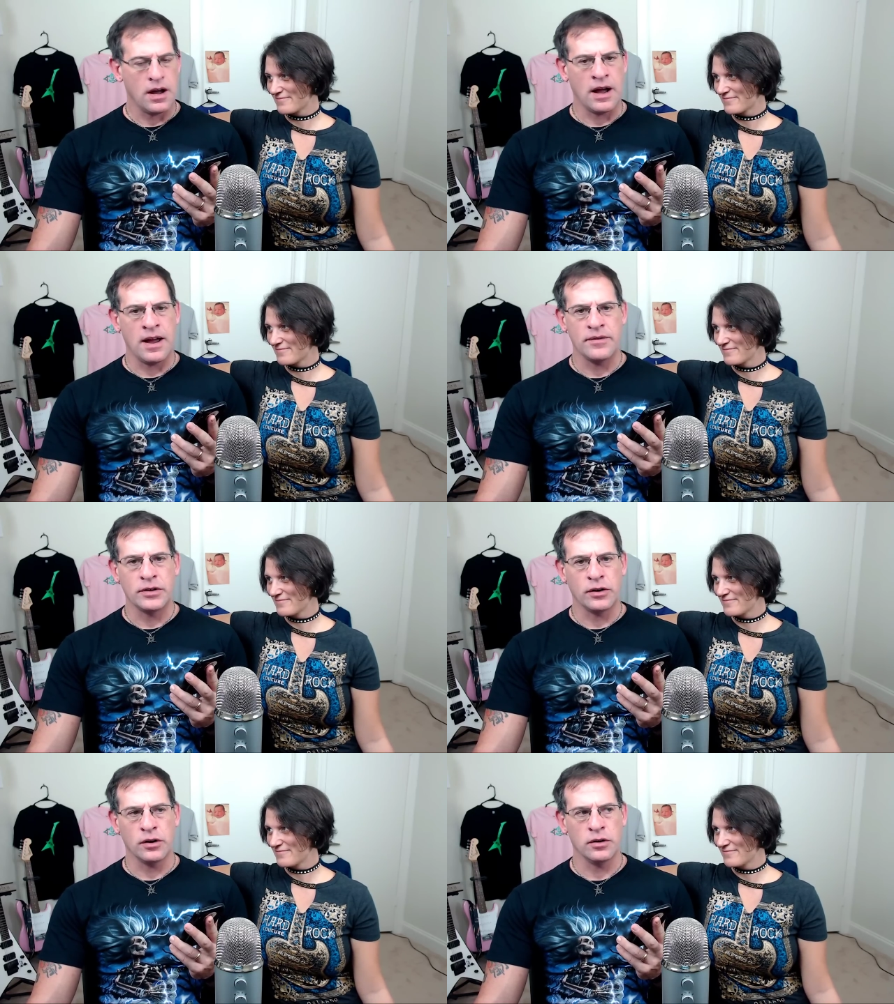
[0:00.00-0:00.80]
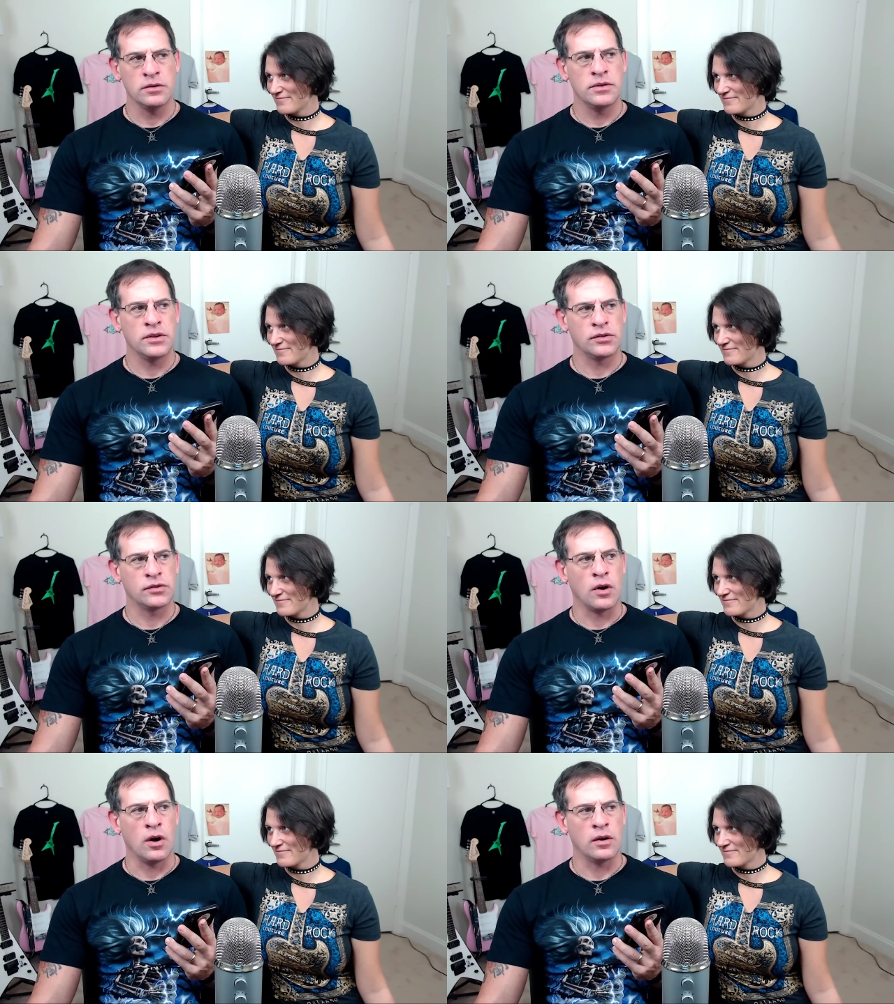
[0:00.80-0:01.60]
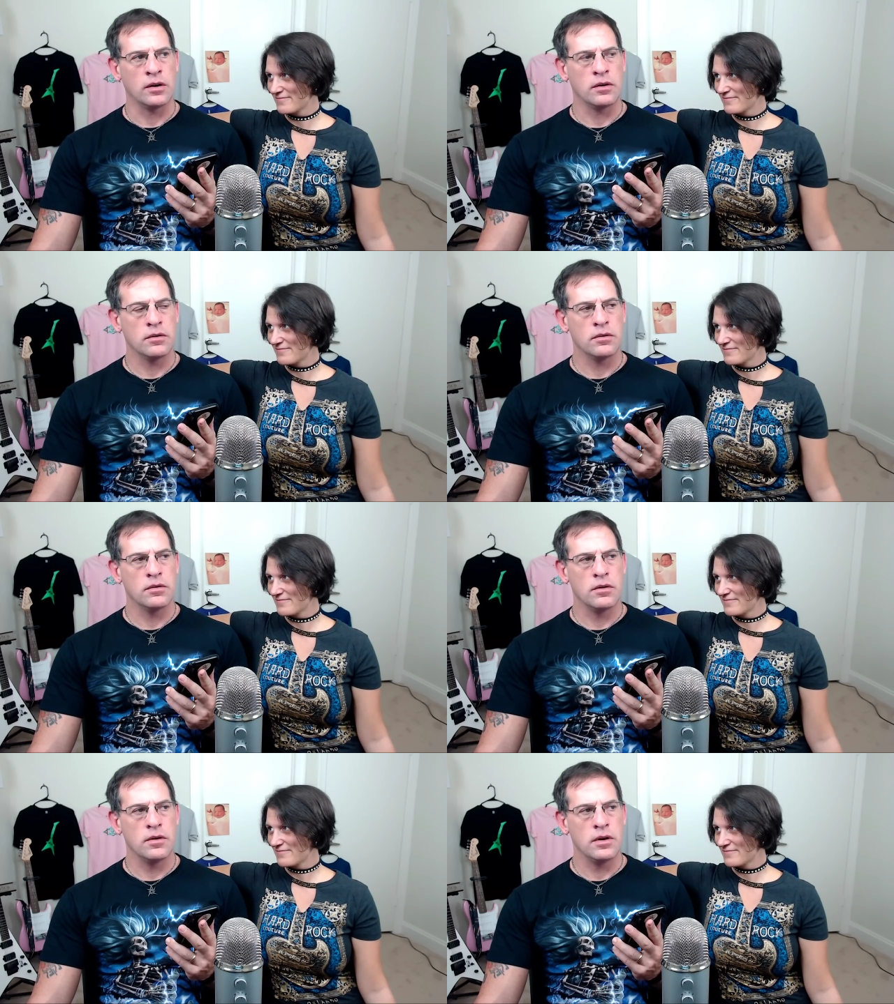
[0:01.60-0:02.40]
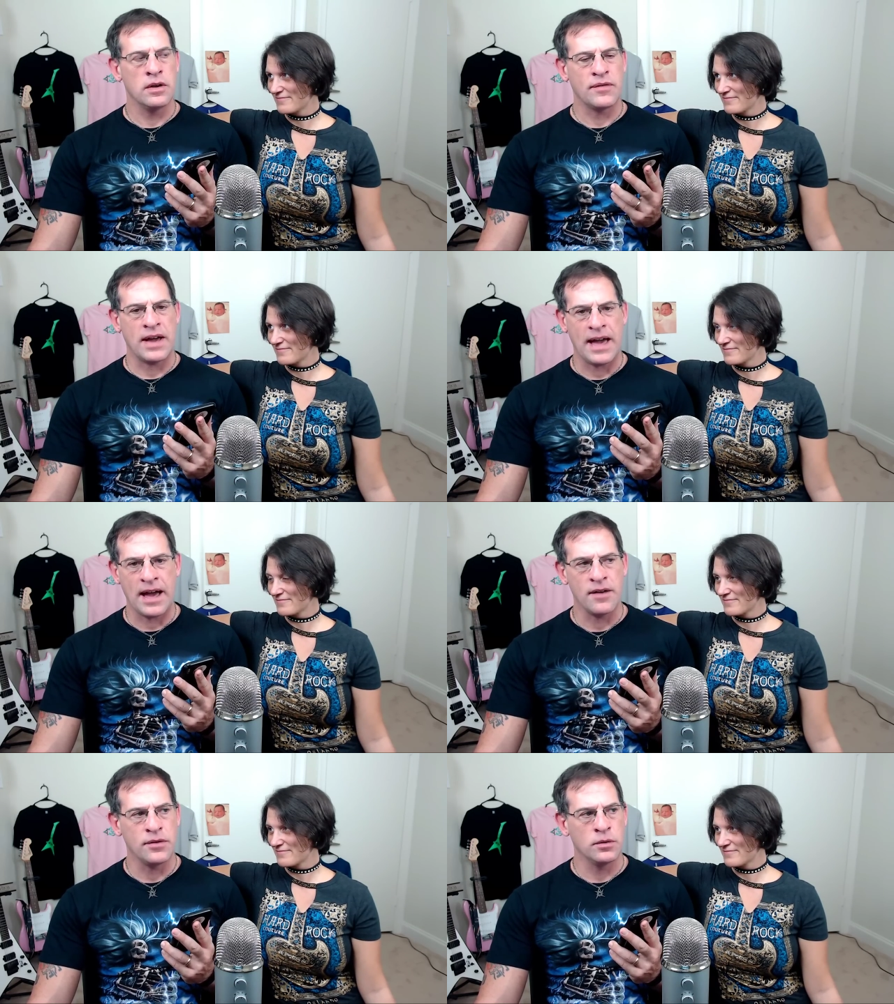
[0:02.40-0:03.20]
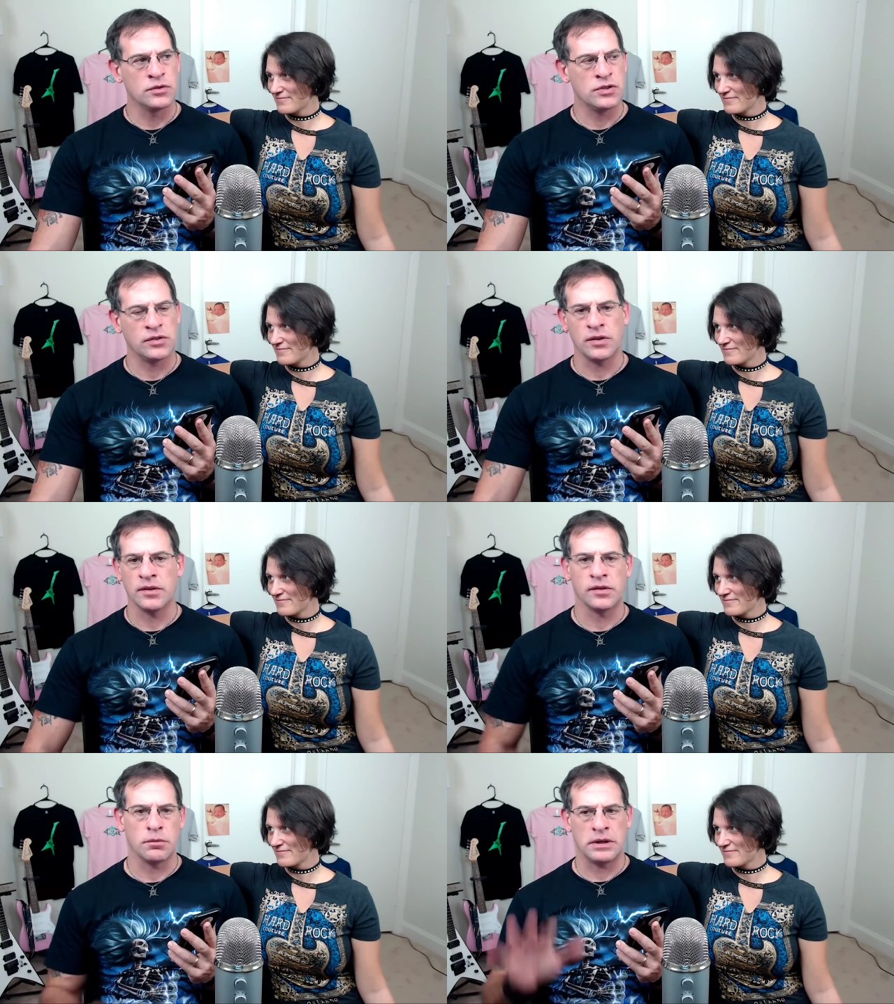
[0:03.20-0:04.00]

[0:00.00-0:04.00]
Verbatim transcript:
Speaker 1: I haven't heard this song. If I have, it was just on someone